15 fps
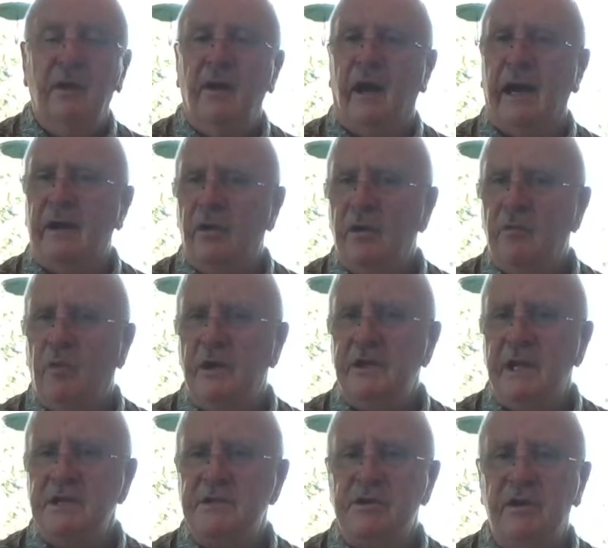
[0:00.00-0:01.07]
I heard one
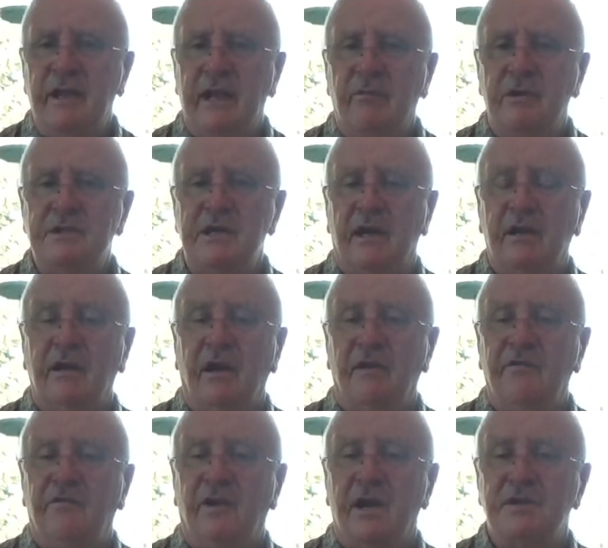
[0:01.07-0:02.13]
yesterday. We're talking on
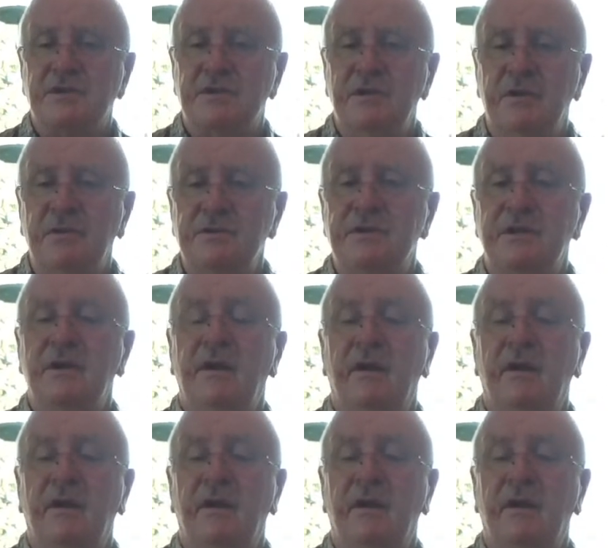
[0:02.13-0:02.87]
Fox News.